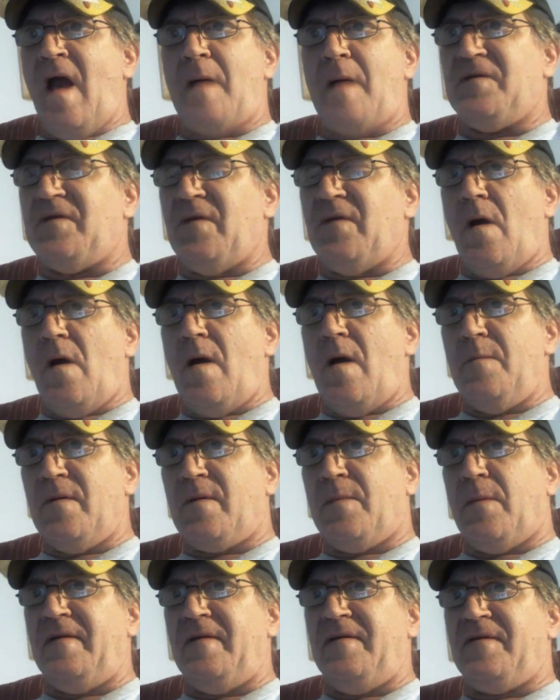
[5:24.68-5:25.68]
I'm sorry,
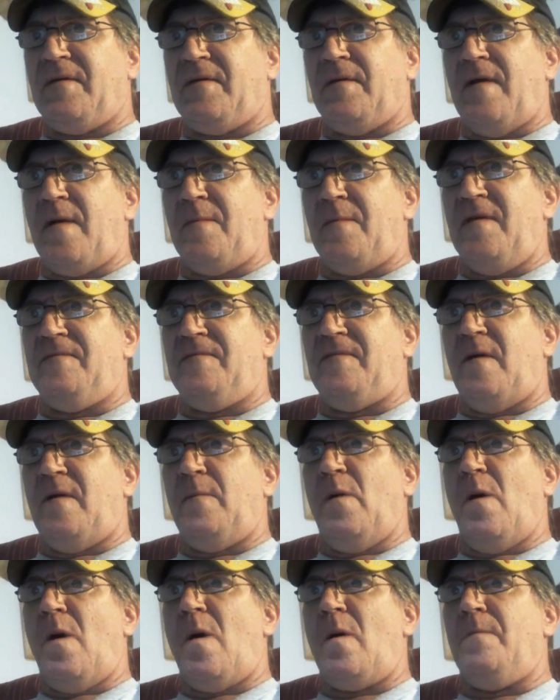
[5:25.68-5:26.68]
but please correct me if I'm
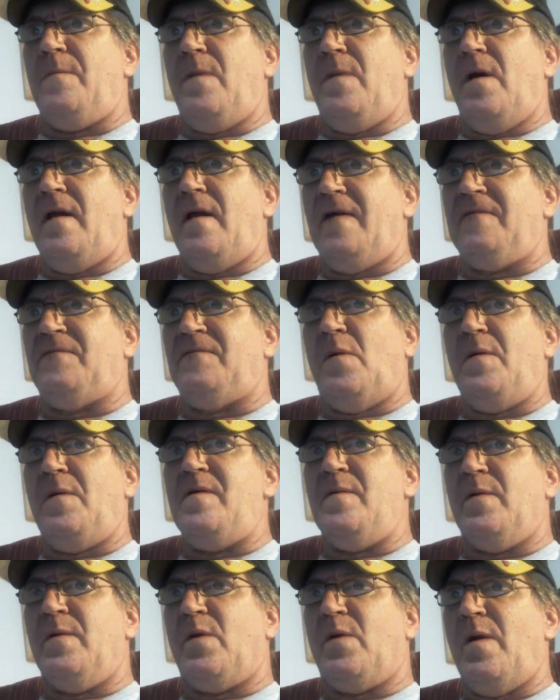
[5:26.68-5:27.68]
wrong, but a
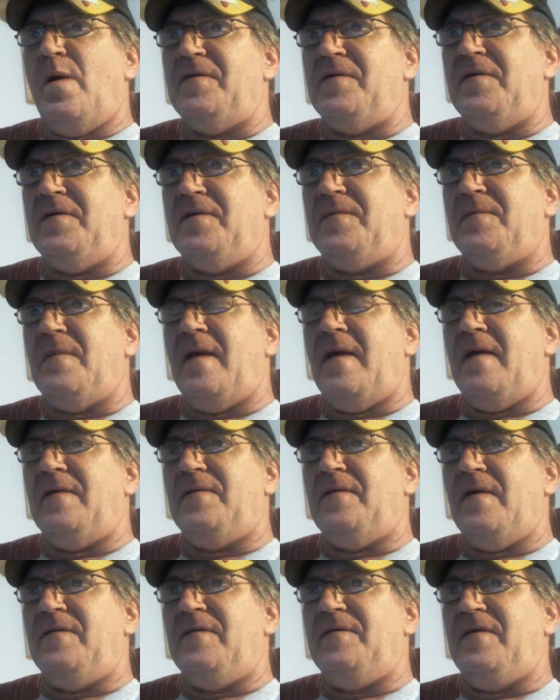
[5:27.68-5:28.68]
FOIA request
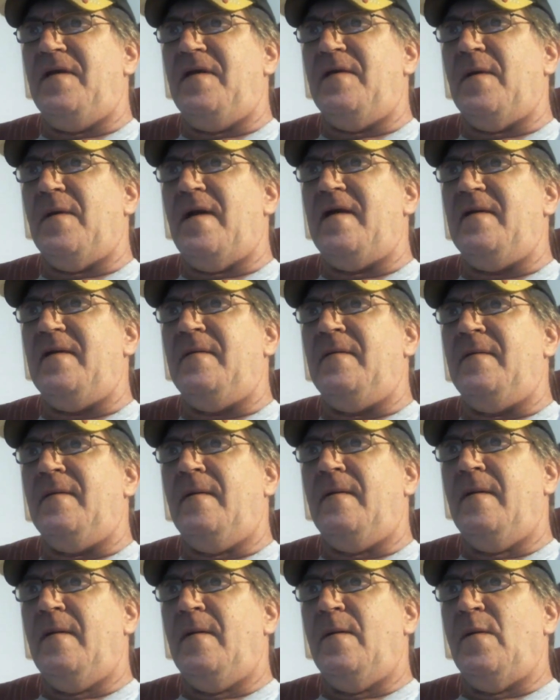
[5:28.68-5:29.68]
is generated
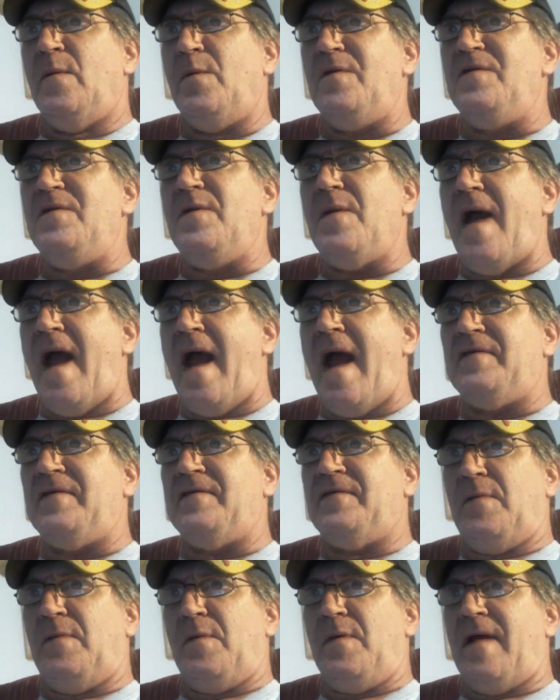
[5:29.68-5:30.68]
when you
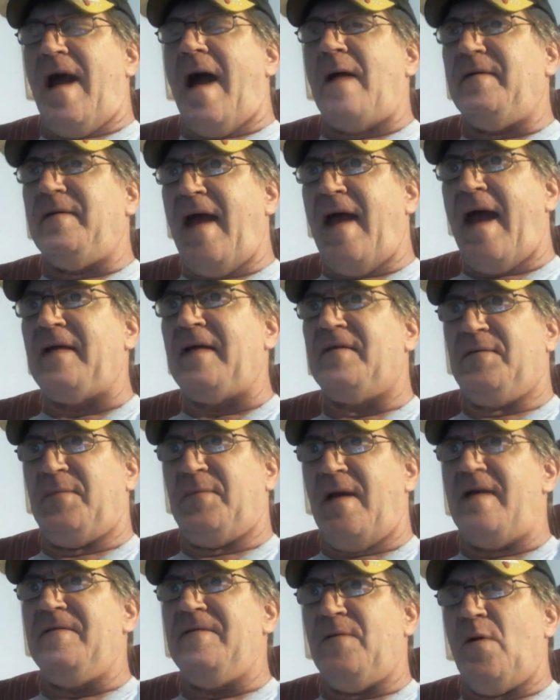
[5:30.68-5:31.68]
ask for it. Our taxes
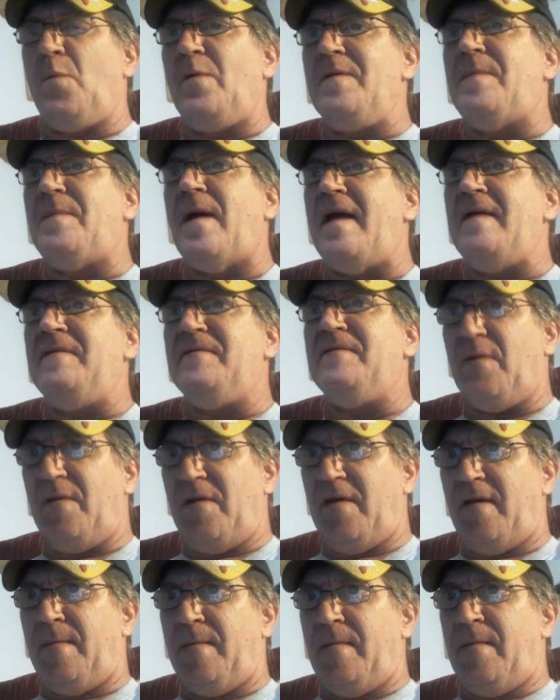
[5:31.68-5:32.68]
pay for it. We paid for
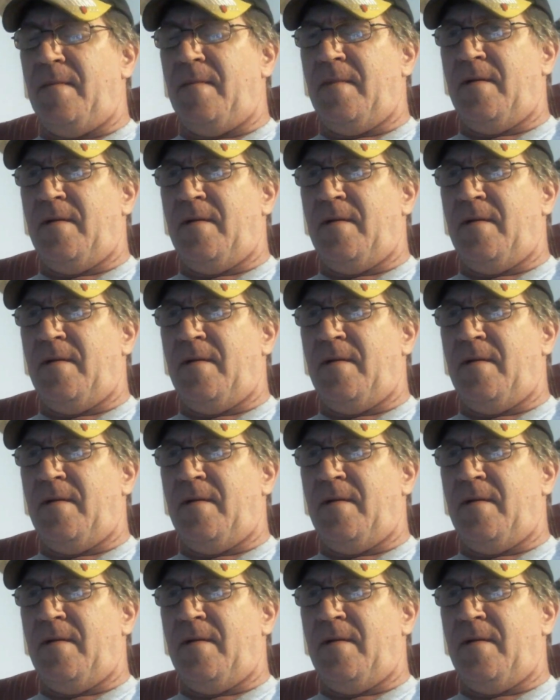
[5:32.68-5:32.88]
them.